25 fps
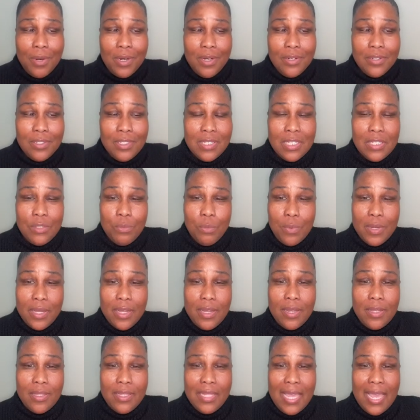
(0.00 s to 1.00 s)
workers as
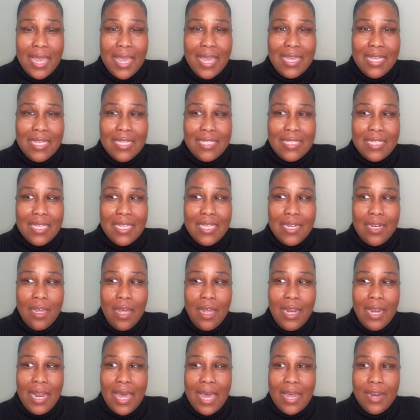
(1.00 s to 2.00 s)
well that is in
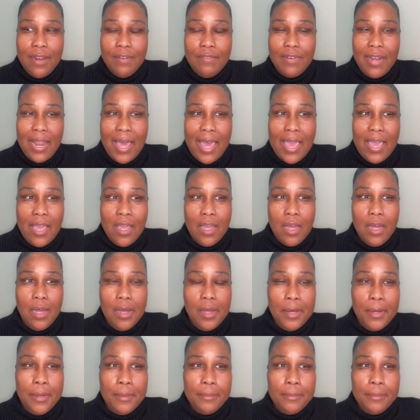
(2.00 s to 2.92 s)
a lot of like